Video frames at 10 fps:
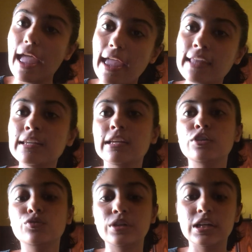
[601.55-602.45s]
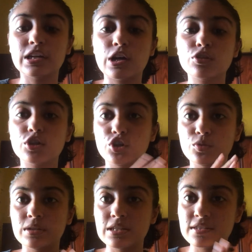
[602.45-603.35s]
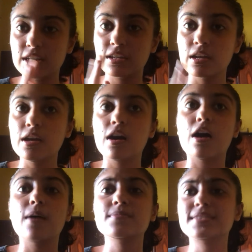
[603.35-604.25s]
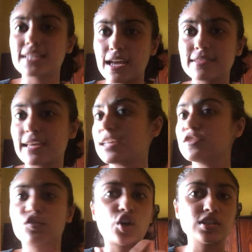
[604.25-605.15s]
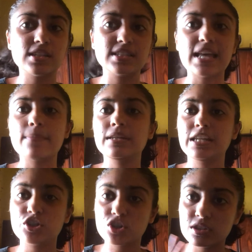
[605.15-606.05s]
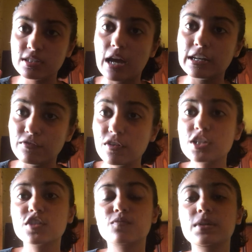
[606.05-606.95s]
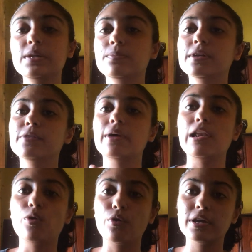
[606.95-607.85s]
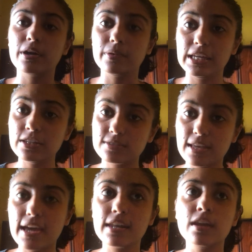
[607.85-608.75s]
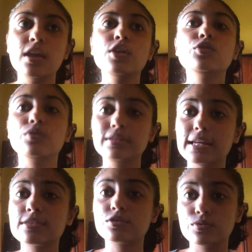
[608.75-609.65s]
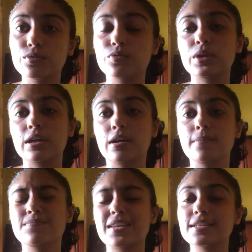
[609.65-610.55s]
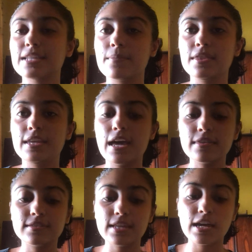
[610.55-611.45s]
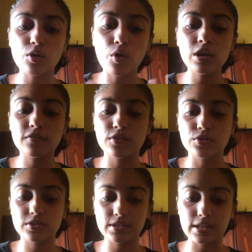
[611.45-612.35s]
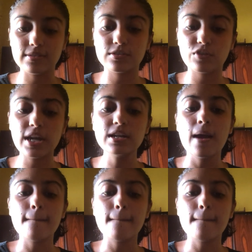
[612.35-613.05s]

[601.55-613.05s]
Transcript: And you hear out the humanistic size of cross-examinations done in front of people, where each side gets to examine the other side, all of those things, right?